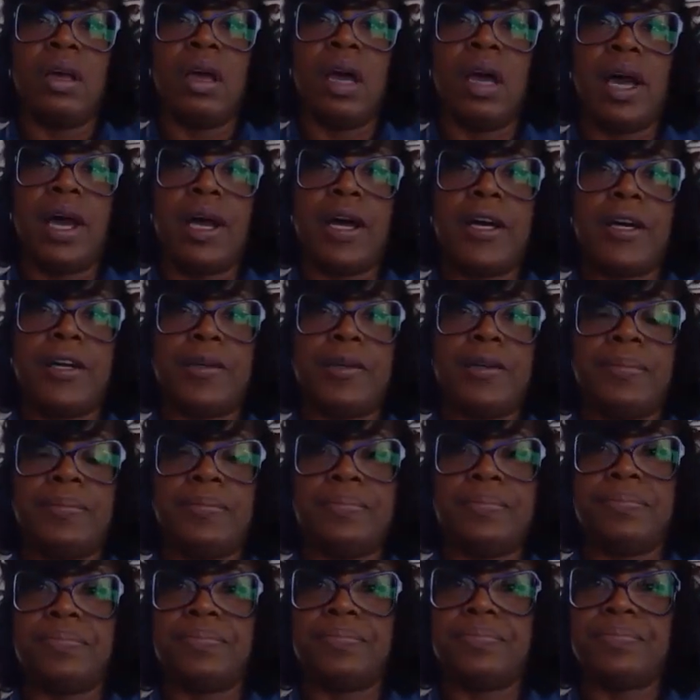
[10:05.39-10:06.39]

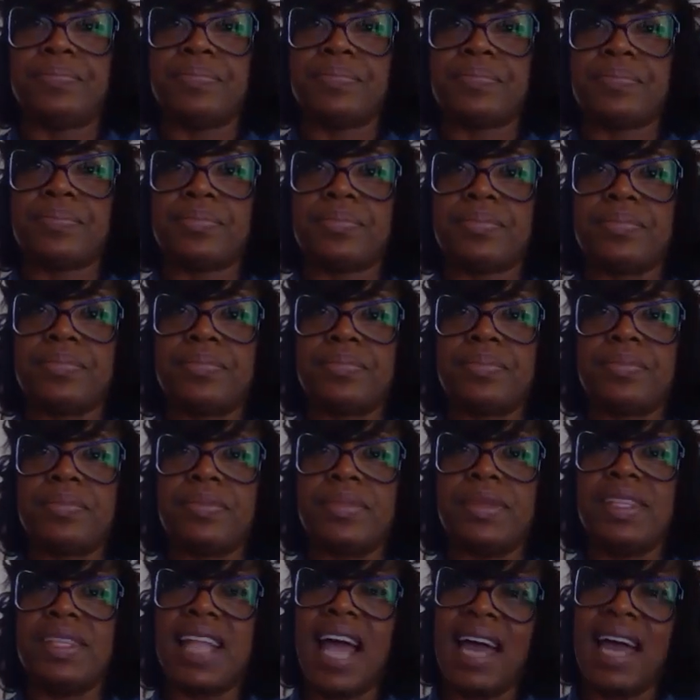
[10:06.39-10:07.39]

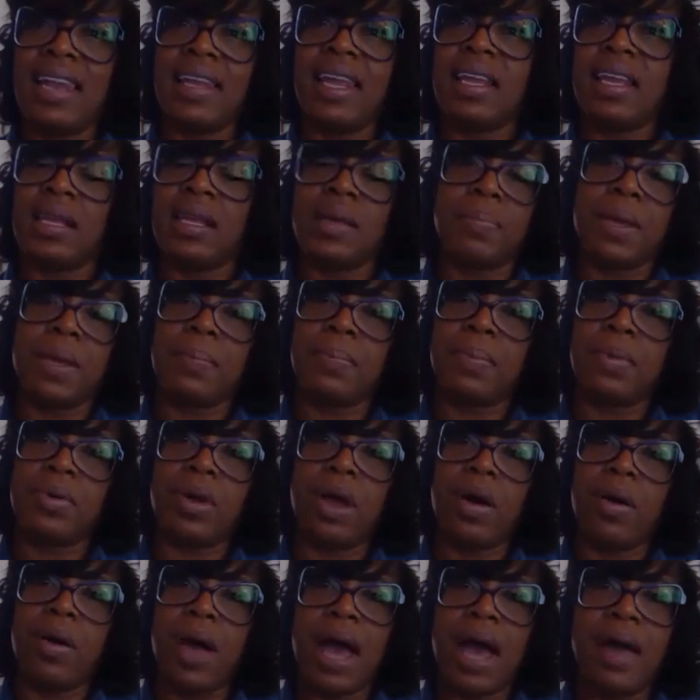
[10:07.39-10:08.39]
not letting people
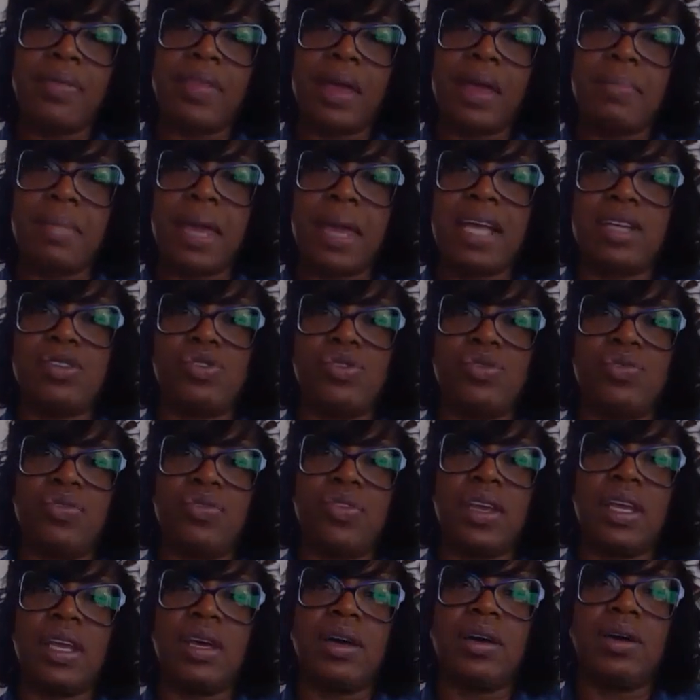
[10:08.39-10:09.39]
know how they made you
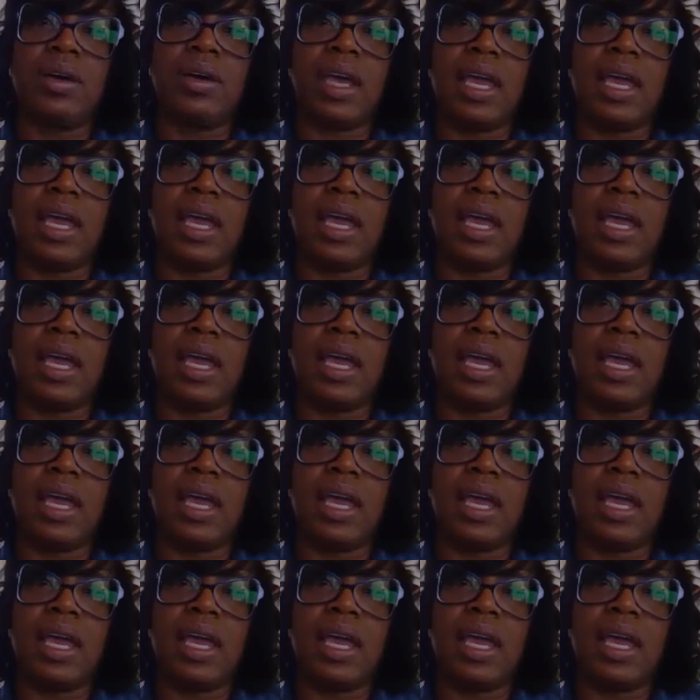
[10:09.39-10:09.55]
feel.